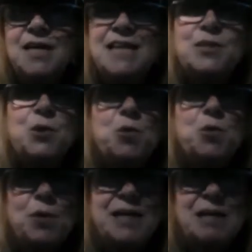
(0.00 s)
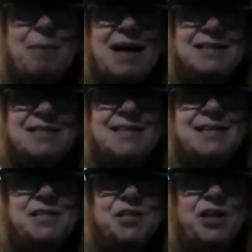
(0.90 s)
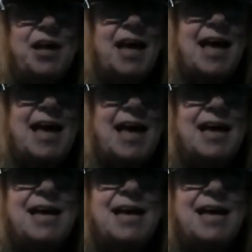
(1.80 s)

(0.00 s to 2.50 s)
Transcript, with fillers: as two more little bats settled into her hair,